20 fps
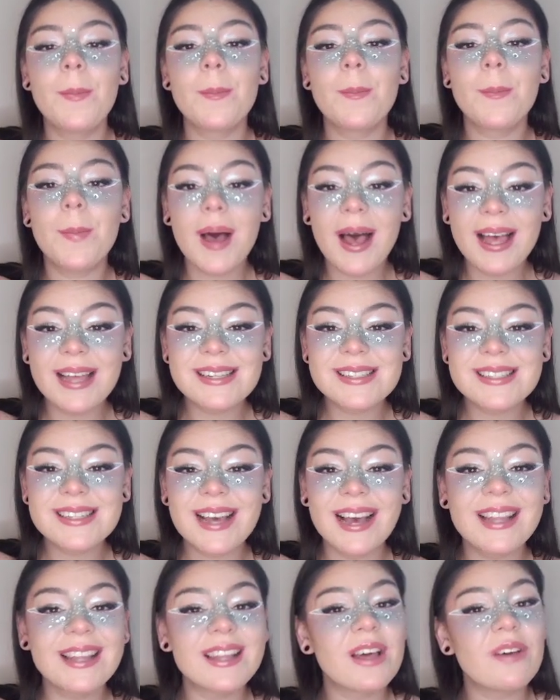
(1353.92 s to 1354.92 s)
But
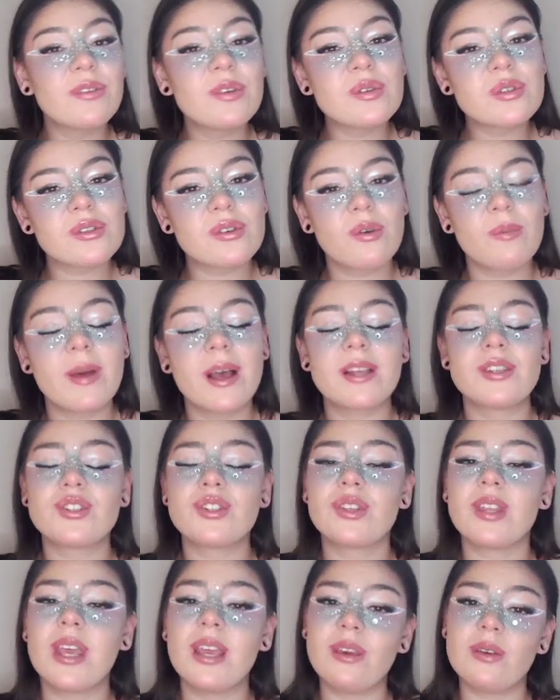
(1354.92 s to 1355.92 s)
I love you so much.
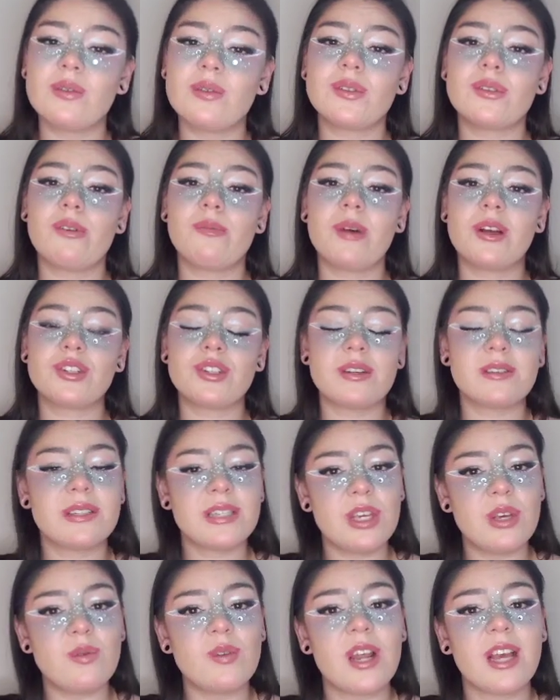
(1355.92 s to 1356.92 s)
Thank you so much. I'll see
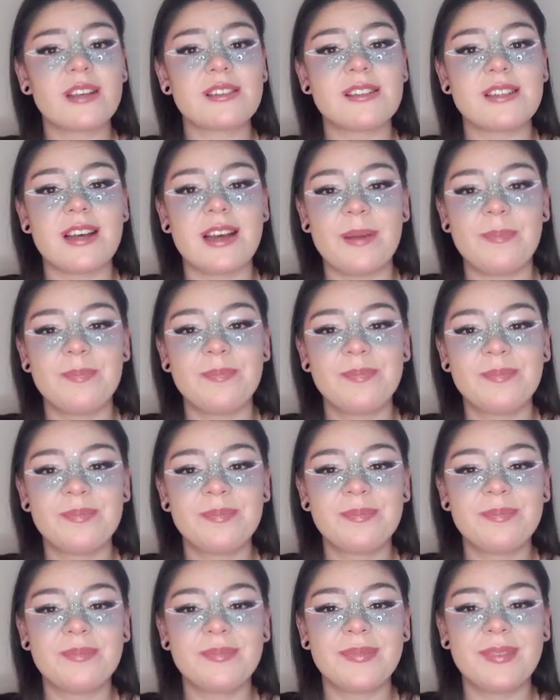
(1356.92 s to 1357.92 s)
you next time.
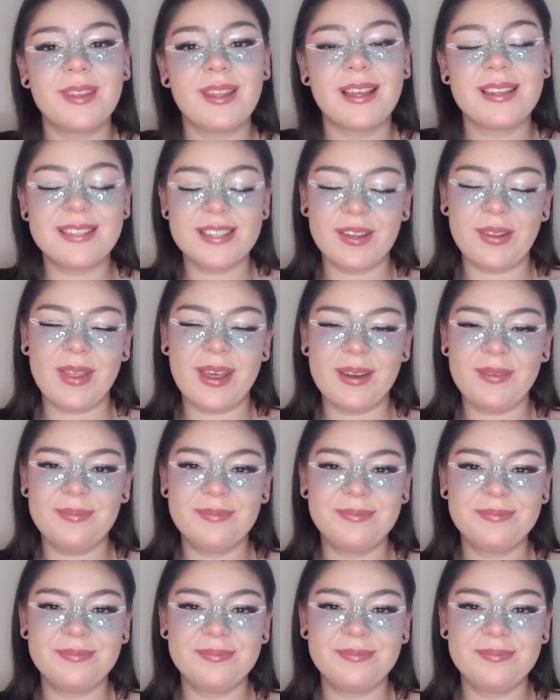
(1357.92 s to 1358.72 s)
Until then.